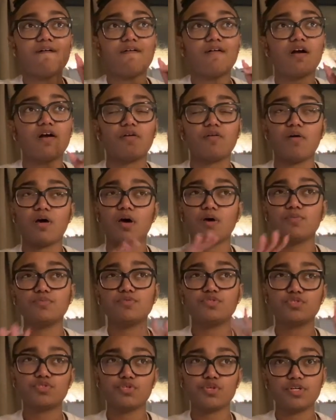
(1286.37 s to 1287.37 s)

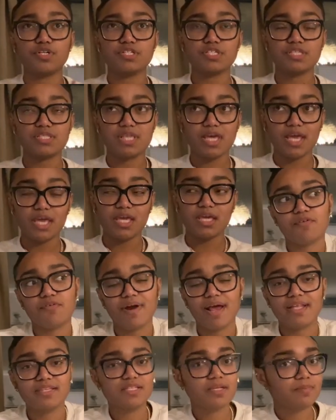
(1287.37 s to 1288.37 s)
Around Thursday,
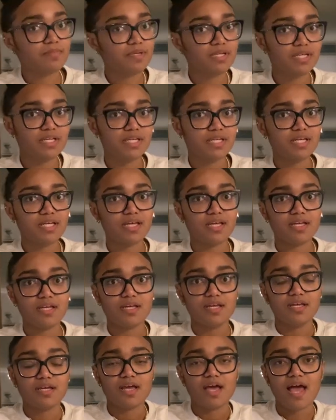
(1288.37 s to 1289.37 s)
randomly,
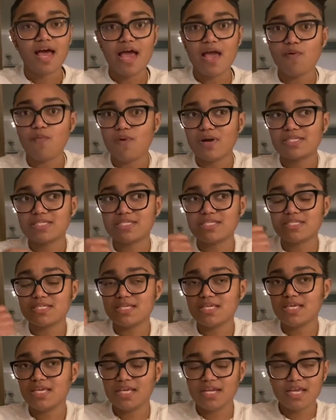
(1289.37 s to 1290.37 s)
I was
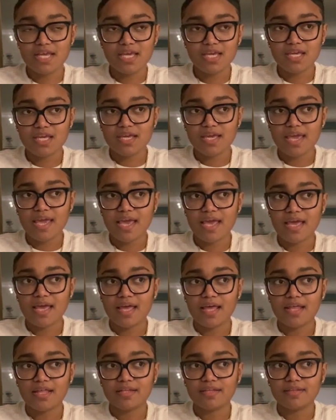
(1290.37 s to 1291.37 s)
eating
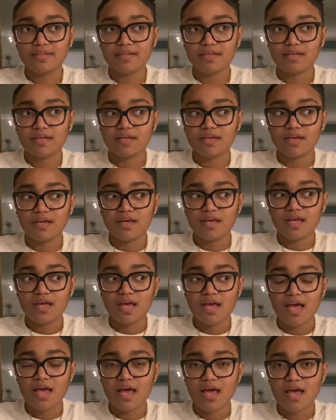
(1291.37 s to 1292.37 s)
and
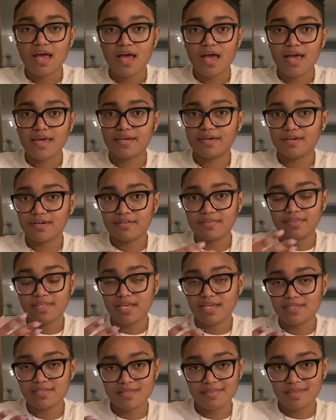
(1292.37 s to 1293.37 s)
I couldn't
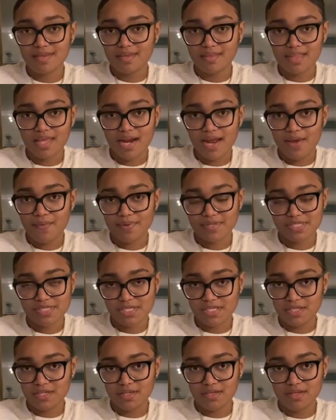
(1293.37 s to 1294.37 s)
taste the thing that I was
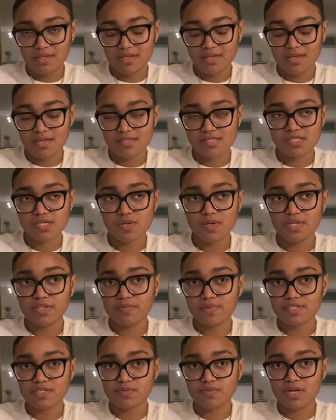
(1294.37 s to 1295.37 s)
eating. So it
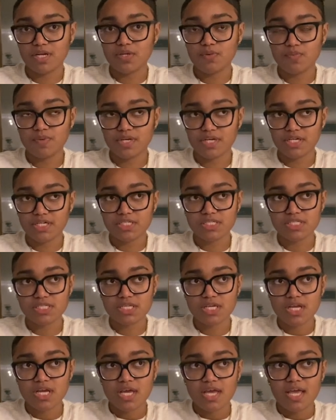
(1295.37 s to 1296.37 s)
was really weird
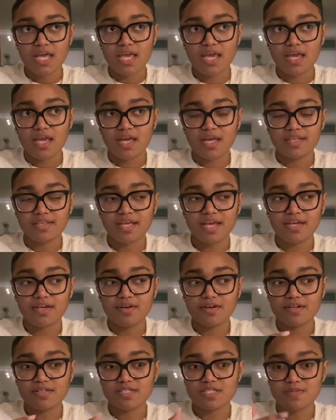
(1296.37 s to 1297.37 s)
and I
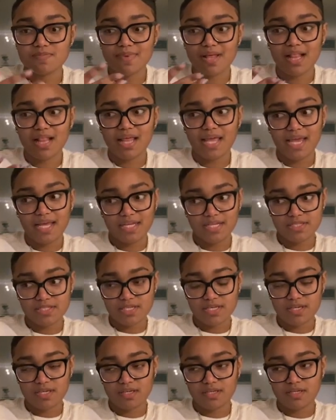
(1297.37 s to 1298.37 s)
couldn't smell
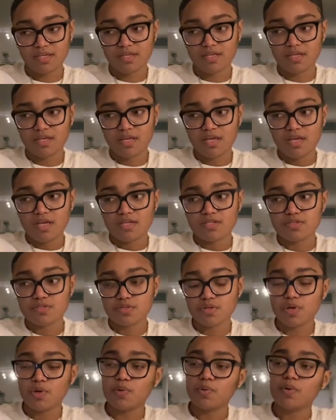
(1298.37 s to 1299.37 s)
anything.
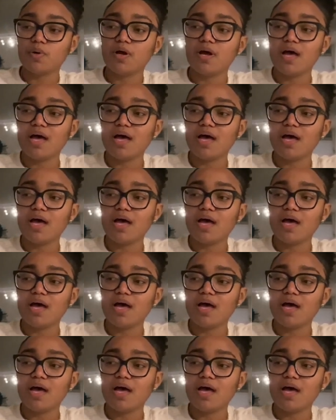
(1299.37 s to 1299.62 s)
So